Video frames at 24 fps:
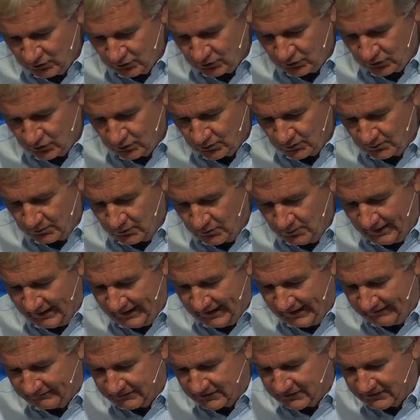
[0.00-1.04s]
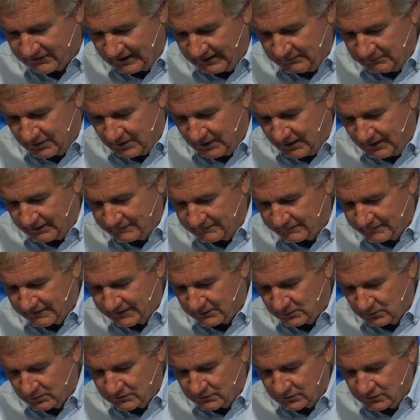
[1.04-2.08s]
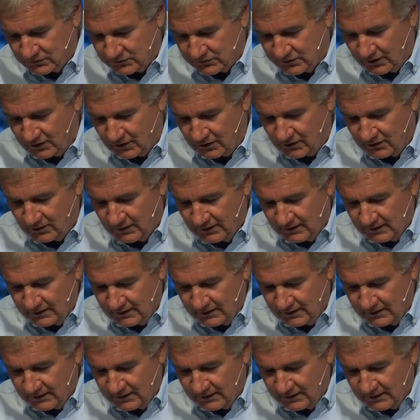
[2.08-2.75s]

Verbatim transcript: you, you may have the same conflict which you saw